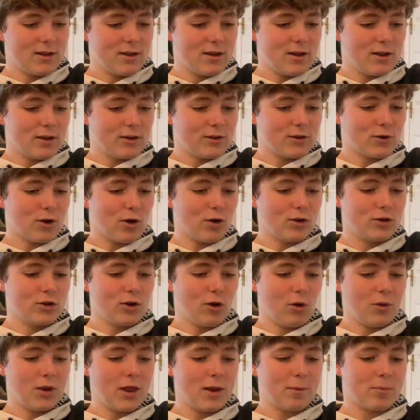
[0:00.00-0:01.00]
God
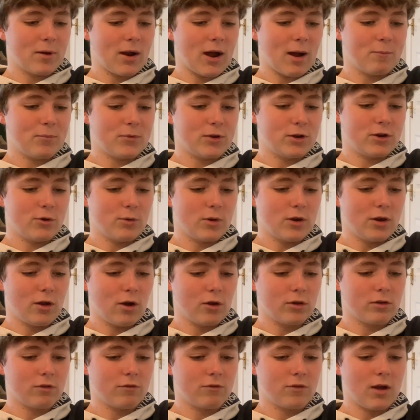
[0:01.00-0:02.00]
told Abraham to do a lot
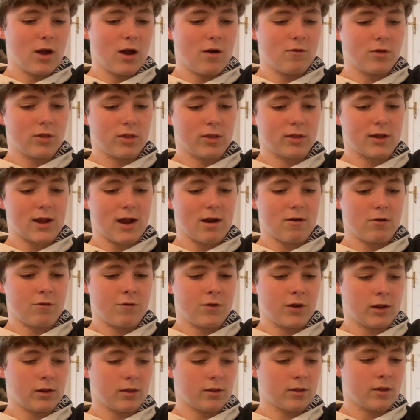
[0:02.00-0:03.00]
of other scary
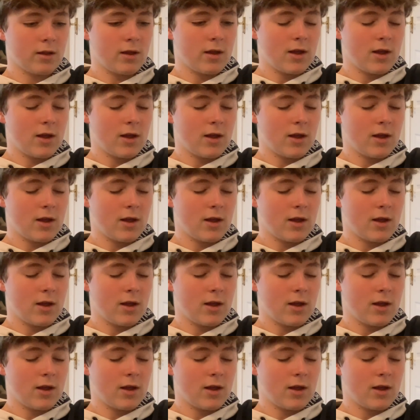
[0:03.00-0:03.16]
things,